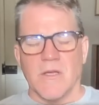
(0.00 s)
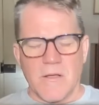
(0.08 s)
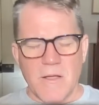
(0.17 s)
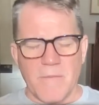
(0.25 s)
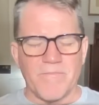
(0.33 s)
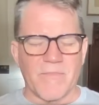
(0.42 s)

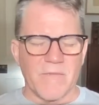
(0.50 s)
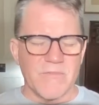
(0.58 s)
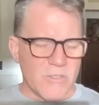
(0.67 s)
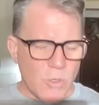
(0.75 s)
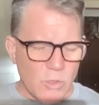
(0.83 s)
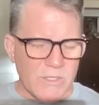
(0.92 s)
It
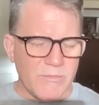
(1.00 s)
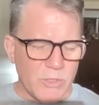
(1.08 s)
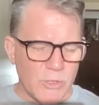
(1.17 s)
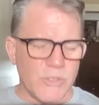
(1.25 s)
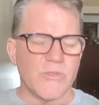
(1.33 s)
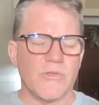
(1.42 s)
was totally
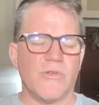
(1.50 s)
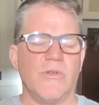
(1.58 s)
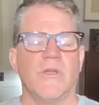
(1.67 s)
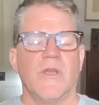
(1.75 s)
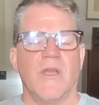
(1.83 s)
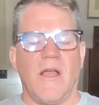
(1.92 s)

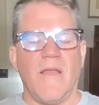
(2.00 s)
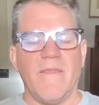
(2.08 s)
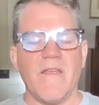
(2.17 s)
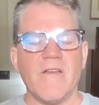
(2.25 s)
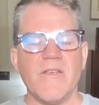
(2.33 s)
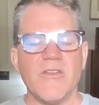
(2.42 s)
political. And
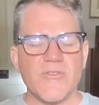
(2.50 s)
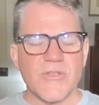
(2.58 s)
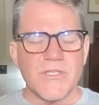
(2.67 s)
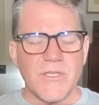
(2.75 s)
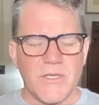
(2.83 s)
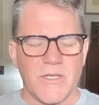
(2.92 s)
they're
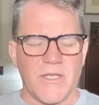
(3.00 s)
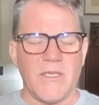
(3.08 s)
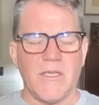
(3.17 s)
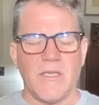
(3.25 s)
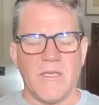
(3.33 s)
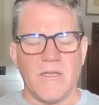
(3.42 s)
interested
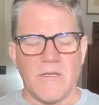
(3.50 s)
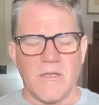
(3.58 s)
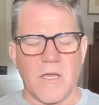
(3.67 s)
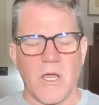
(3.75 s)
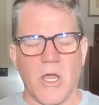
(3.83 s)
in